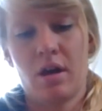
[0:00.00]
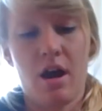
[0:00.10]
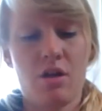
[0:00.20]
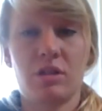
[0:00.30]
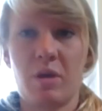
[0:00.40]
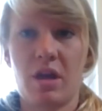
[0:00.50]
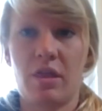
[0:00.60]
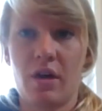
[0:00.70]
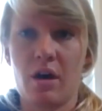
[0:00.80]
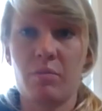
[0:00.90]
I use my
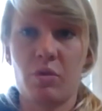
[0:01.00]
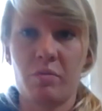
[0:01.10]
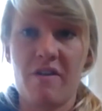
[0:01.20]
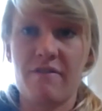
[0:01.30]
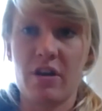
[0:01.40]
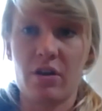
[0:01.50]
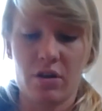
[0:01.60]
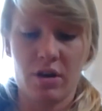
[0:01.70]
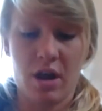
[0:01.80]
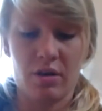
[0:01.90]
thumb or my
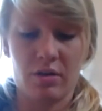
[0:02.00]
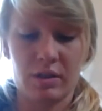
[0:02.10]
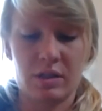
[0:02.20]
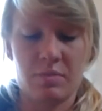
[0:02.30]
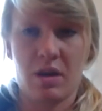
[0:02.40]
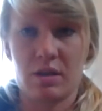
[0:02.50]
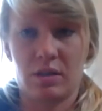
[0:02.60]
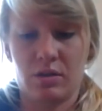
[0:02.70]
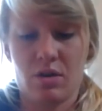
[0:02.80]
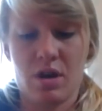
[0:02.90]
fingernails to make
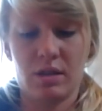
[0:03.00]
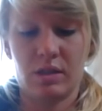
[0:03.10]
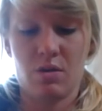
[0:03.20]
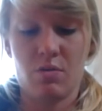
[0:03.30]
this crease.